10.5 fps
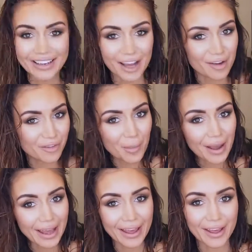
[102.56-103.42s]
now I've got
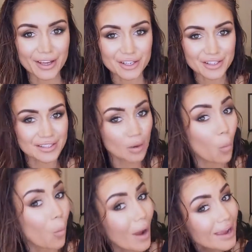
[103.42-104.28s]
my hair just
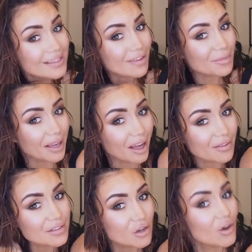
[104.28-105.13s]
wet. I've been
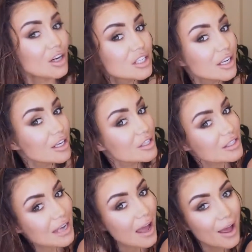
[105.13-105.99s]
kind of scrunching it
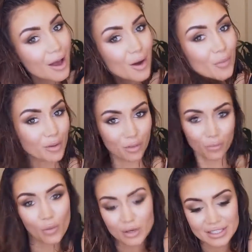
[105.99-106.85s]
just with
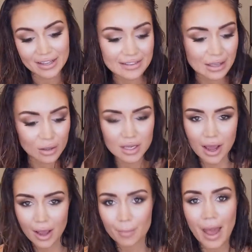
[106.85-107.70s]
water this whole
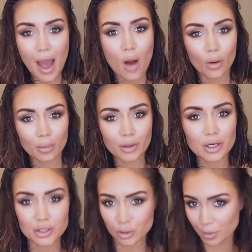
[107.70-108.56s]
time. What I'm
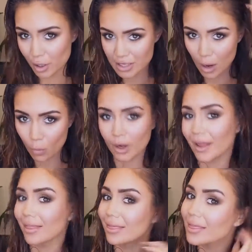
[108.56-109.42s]
gonna do, because I want
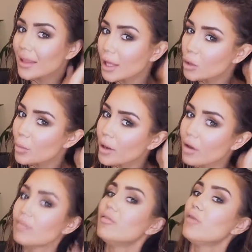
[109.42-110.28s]
a little bit
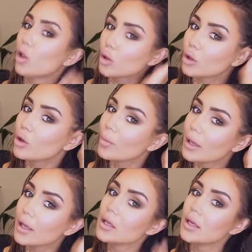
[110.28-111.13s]
of volume
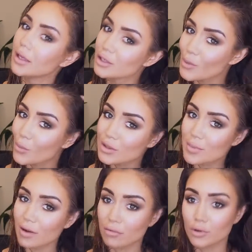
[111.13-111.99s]
in towards
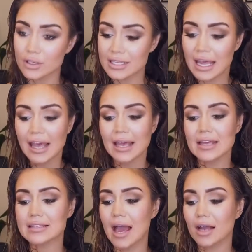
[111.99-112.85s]
my roots,
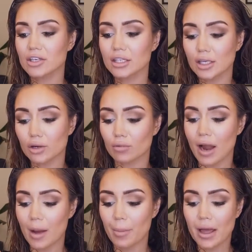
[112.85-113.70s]
is actually
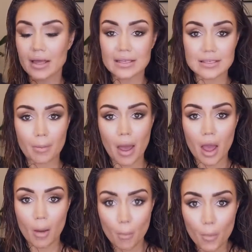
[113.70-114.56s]
grab some
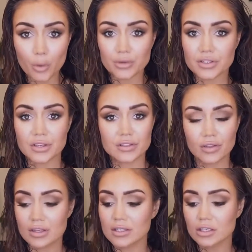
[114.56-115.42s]
mousse.
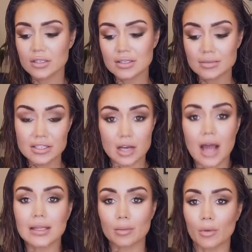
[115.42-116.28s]
So this is just some
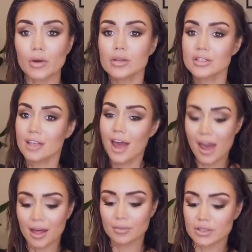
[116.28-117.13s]
styling mousse.
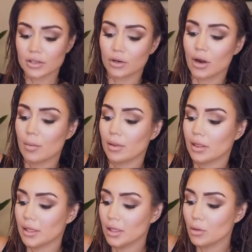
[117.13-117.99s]
I'm just gonna grab a
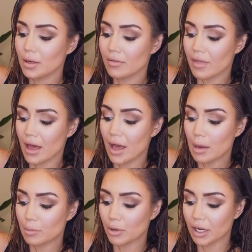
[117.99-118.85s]
little bit of that
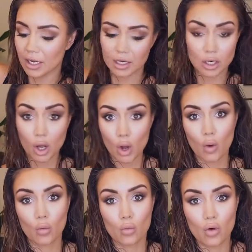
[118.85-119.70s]
and put it in
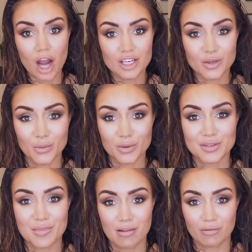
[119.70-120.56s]
right towards my